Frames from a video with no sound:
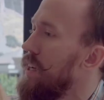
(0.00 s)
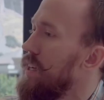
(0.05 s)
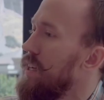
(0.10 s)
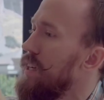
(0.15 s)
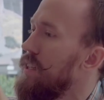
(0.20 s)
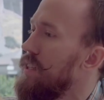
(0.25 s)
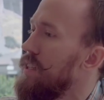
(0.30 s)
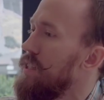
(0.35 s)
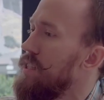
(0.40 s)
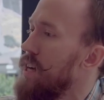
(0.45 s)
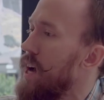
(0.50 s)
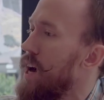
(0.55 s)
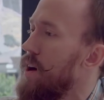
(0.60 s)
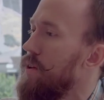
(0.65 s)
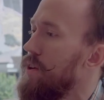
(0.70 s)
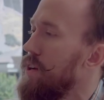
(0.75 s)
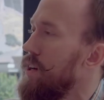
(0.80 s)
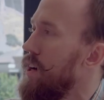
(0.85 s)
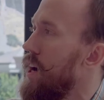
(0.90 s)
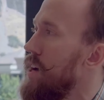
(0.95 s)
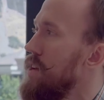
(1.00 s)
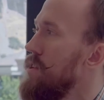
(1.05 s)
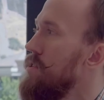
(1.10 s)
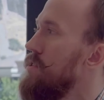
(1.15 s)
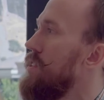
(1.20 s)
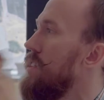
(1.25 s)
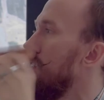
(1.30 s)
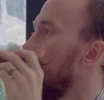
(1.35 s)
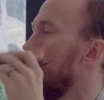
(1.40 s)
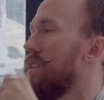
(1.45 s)
I get out of the shower, I
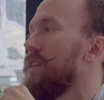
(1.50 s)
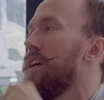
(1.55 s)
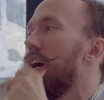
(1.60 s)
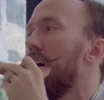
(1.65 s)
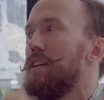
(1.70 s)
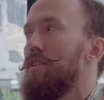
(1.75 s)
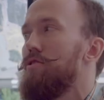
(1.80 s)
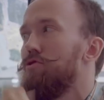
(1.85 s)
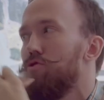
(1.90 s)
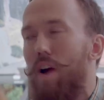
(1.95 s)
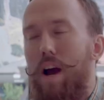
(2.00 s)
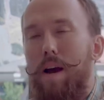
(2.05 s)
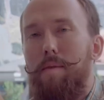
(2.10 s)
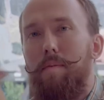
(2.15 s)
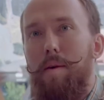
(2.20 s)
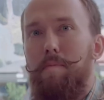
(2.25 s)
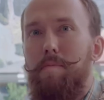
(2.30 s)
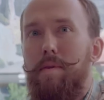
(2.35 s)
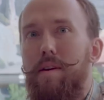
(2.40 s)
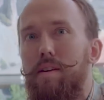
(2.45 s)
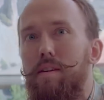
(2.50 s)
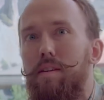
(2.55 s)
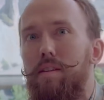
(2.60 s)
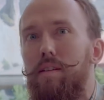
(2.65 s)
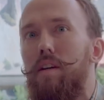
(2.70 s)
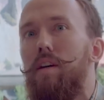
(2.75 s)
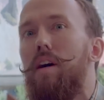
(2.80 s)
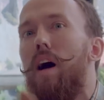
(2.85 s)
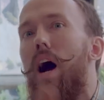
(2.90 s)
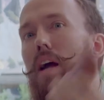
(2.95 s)
use this to kind of dry my
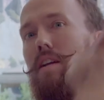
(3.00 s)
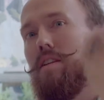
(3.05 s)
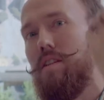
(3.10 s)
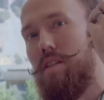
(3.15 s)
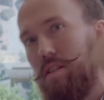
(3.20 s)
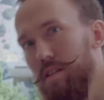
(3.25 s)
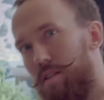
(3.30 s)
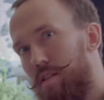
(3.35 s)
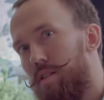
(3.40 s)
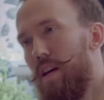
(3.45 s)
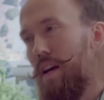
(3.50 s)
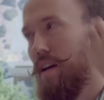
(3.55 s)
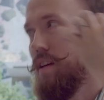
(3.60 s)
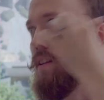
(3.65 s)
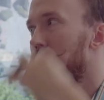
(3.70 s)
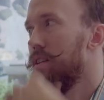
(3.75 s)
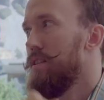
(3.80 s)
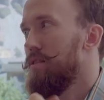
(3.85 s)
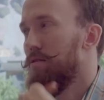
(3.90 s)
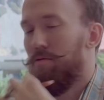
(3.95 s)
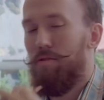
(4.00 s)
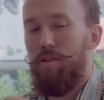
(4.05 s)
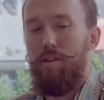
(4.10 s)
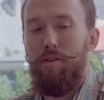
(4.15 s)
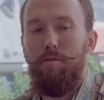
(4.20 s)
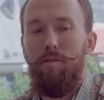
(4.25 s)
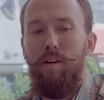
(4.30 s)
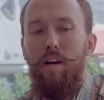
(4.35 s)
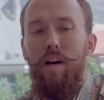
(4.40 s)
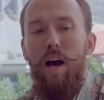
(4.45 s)
beard. I just take this
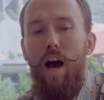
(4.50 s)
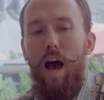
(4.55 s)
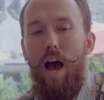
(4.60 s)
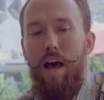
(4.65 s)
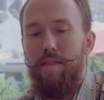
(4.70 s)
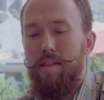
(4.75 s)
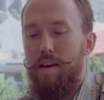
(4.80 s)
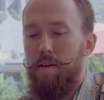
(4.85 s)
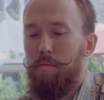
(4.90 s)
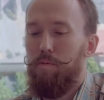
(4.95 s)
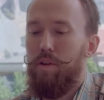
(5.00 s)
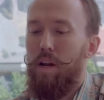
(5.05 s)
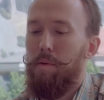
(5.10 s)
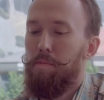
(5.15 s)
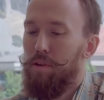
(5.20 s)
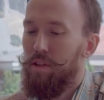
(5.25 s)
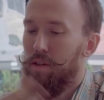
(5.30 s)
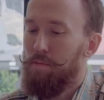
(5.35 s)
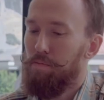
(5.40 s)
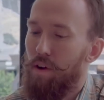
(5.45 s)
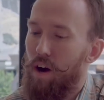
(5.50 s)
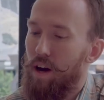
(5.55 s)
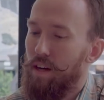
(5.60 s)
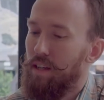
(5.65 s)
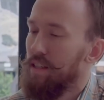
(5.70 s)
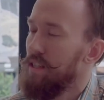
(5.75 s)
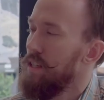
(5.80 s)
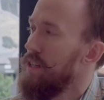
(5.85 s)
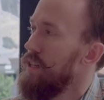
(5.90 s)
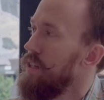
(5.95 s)
through. And then when I put the
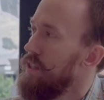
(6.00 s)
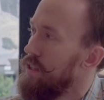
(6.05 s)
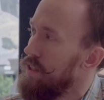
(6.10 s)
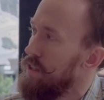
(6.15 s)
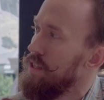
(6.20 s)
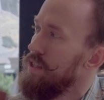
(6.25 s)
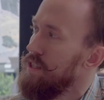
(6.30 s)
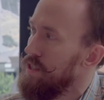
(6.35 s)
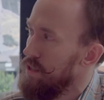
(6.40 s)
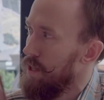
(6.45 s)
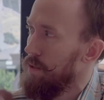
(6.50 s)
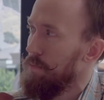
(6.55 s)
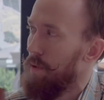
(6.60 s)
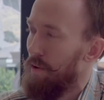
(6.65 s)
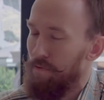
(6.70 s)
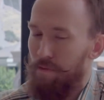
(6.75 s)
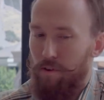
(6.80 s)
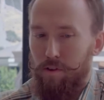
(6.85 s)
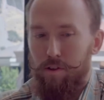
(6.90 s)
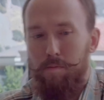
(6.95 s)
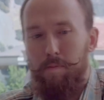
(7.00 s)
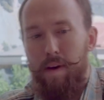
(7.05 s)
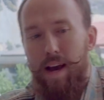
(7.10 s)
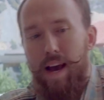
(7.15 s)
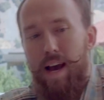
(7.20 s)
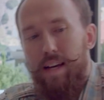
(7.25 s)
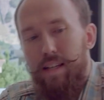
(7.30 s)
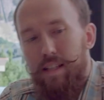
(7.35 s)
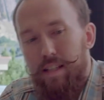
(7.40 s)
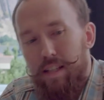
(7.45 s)
product in, this is like my first
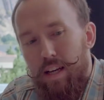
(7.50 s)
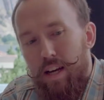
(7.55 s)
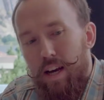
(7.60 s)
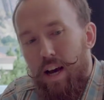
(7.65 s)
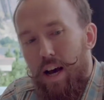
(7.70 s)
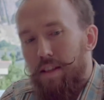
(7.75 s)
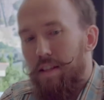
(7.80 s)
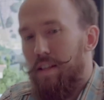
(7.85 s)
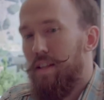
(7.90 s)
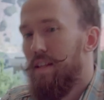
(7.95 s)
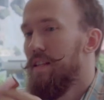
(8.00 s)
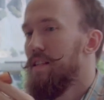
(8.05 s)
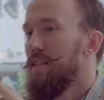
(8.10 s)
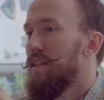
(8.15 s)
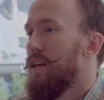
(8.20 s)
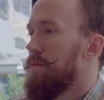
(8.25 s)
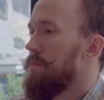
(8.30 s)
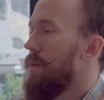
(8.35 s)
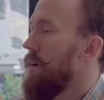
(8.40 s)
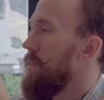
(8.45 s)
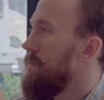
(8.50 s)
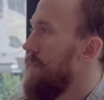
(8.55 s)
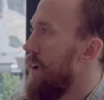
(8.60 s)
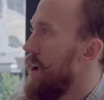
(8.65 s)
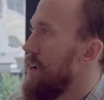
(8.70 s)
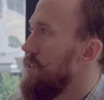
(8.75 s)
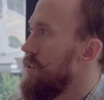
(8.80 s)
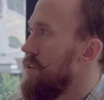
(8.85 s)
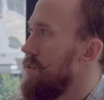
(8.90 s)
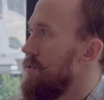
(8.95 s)
pass. And then this is like my
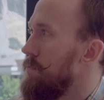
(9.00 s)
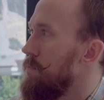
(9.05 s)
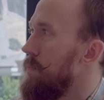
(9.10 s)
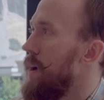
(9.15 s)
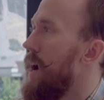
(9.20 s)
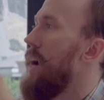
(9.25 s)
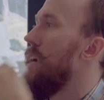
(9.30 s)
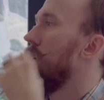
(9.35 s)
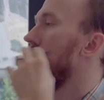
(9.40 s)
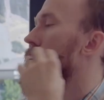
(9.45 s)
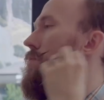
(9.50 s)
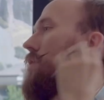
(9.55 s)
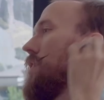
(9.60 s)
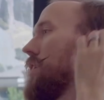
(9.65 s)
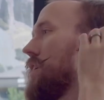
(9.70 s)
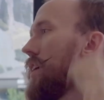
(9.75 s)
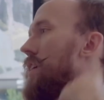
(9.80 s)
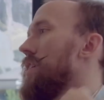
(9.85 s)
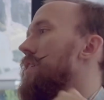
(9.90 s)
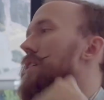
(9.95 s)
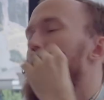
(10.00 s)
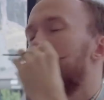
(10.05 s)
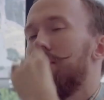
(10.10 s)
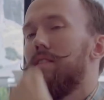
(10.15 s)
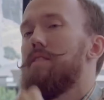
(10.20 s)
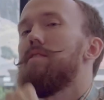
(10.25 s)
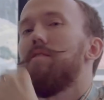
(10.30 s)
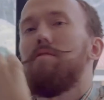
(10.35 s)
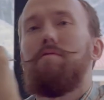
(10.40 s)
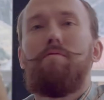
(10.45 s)
fine-tune pass where it kind
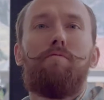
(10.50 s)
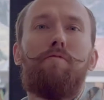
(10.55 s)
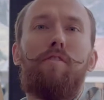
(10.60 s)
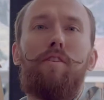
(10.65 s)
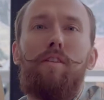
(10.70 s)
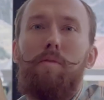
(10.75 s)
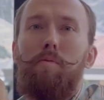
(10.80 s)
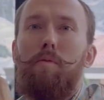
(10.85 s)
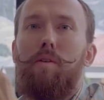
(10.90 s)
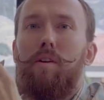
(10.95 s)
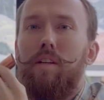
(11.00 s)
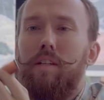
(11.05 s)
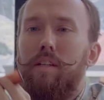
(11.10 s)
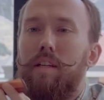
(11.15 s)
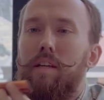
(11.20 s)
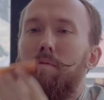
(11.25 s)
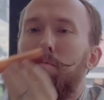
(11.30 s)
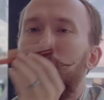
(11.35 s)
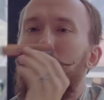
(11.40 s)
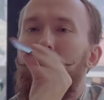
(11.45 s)
of really work it in